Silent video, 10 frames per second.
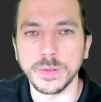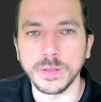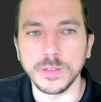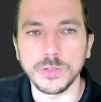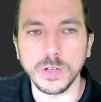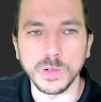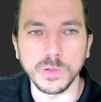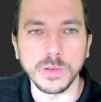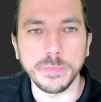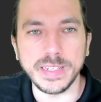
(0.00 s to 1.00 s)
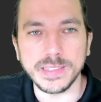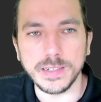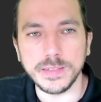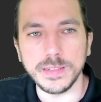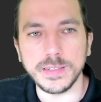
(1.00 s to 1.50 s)
So basically
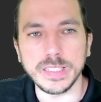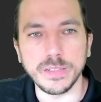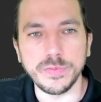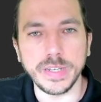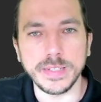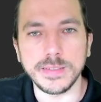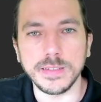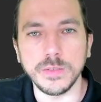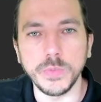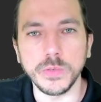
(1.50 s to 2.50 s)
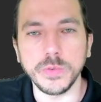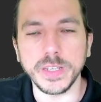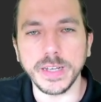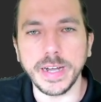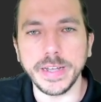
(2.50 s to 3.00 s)
this interface will
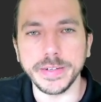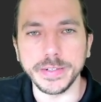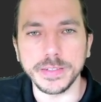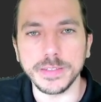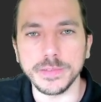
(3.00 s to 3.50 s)
inherit